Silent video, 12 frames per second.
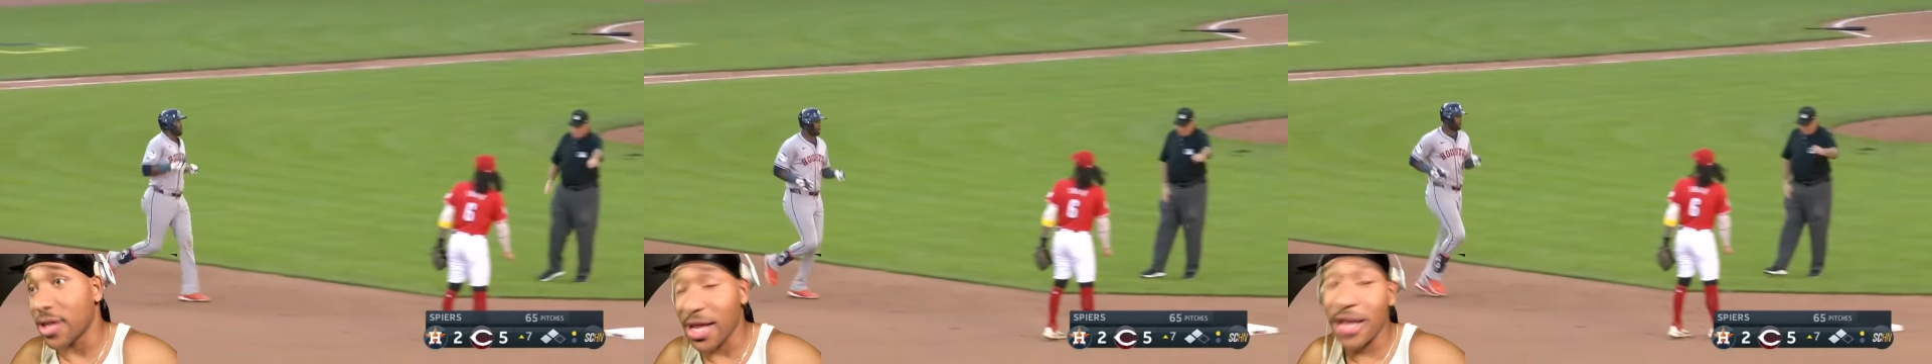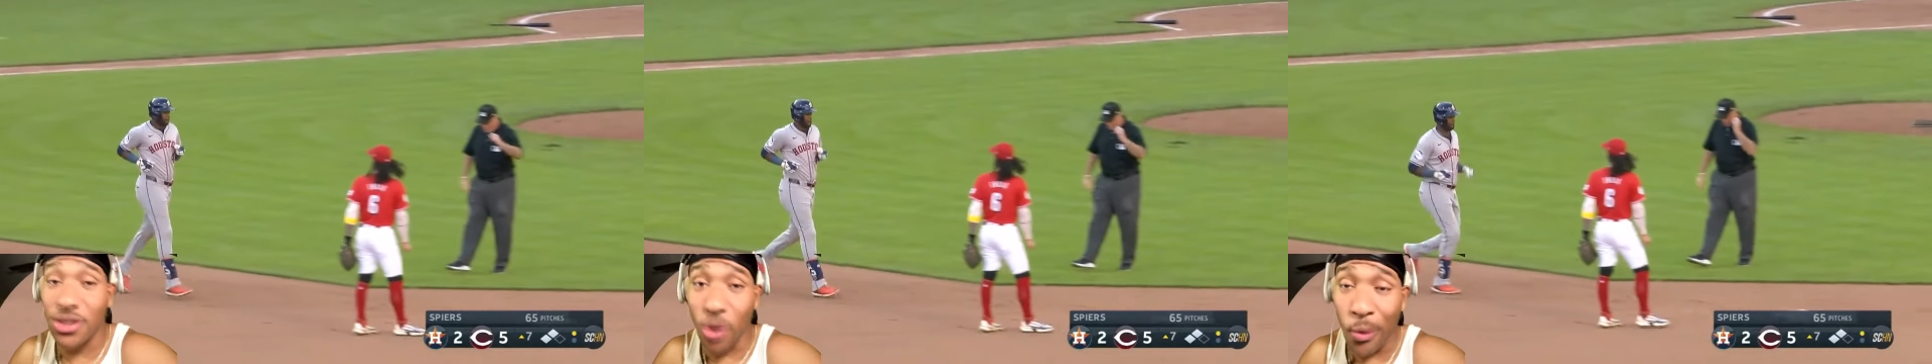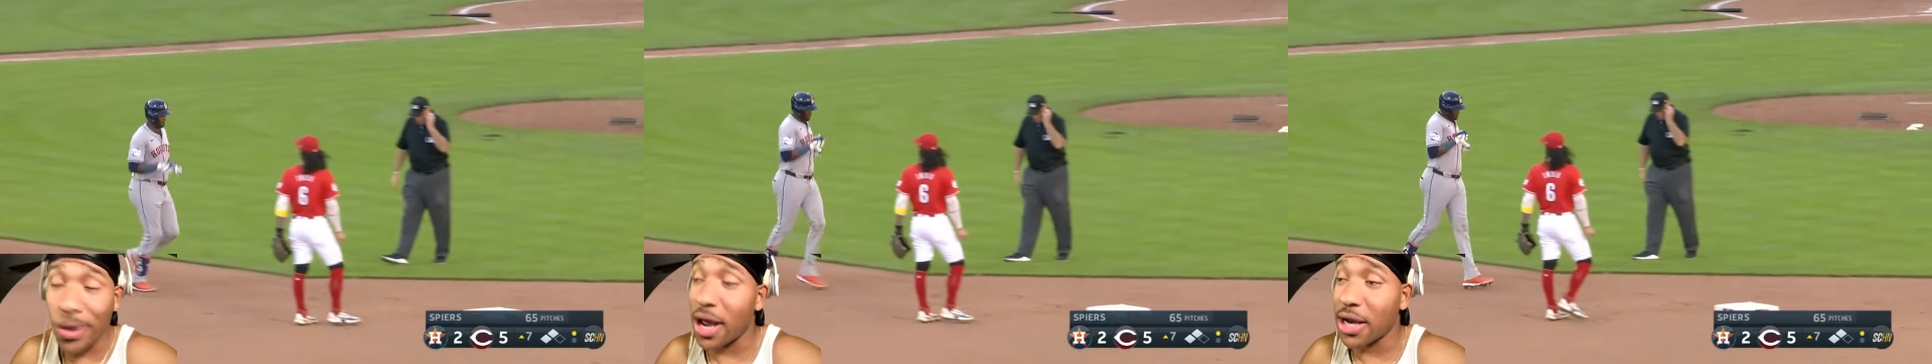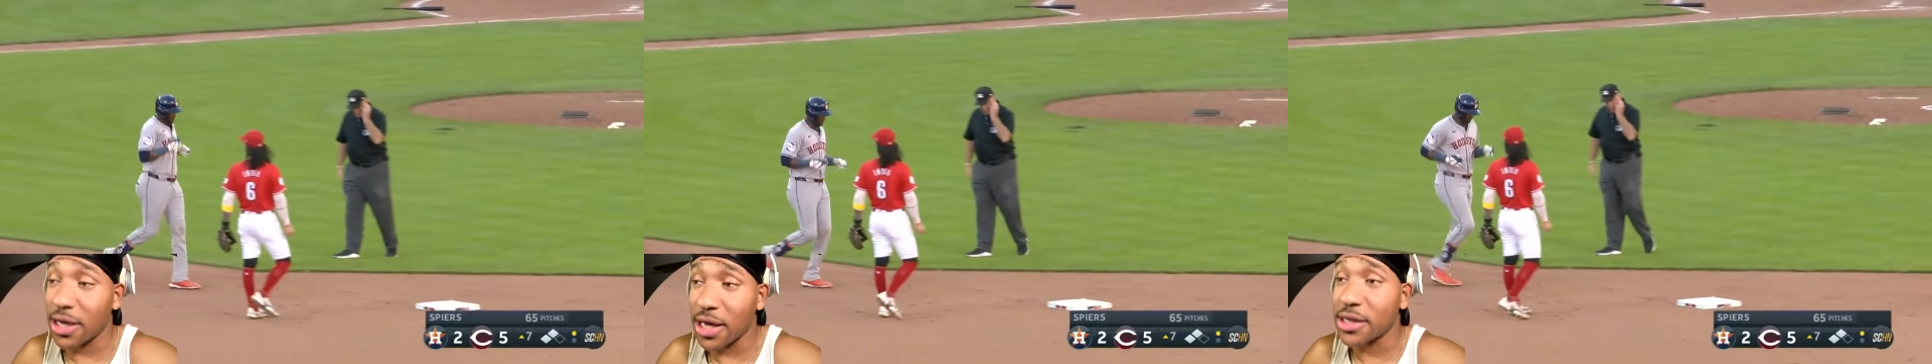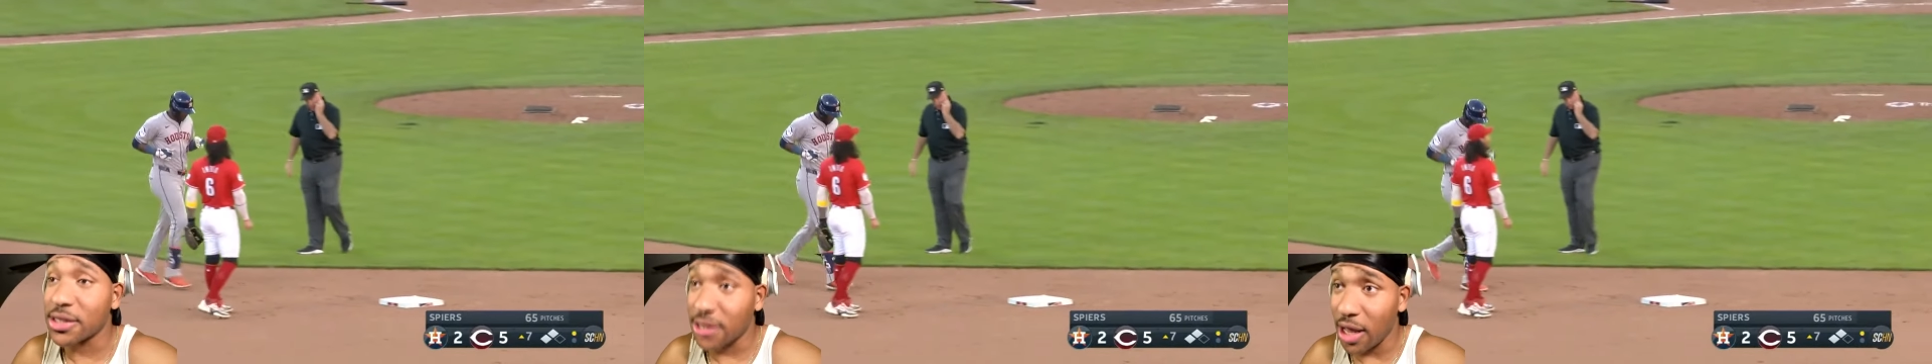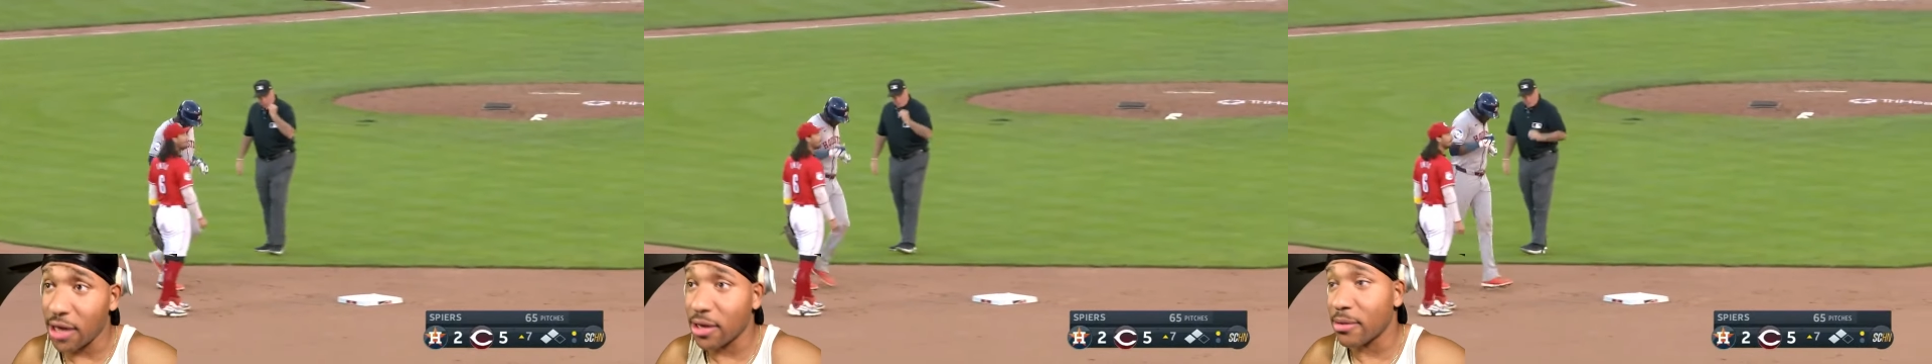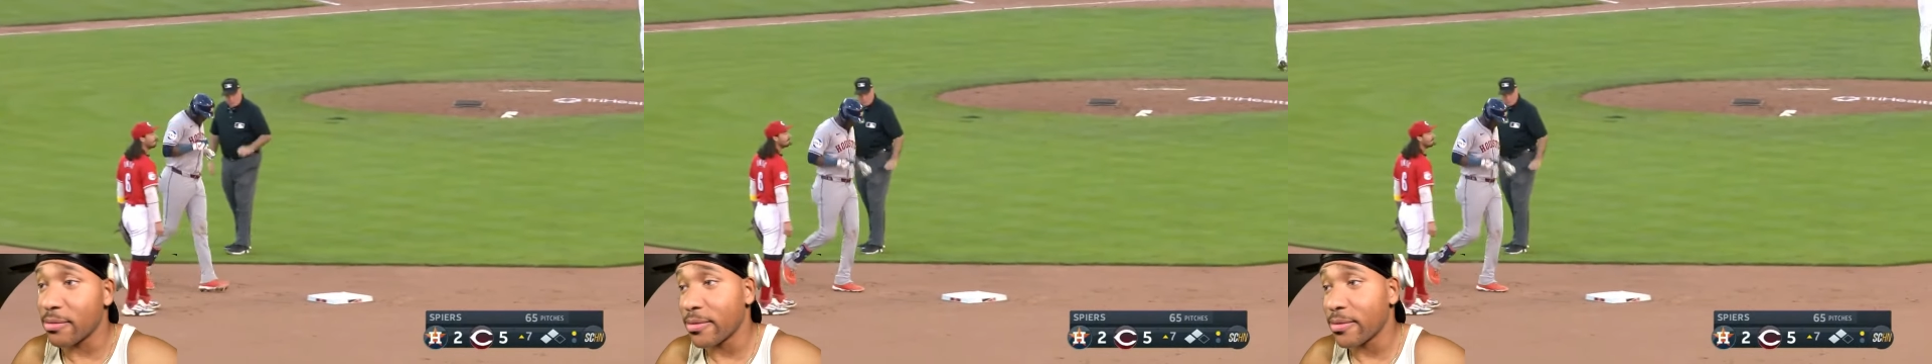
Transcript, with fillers: and that's going out of Yankee Stadium.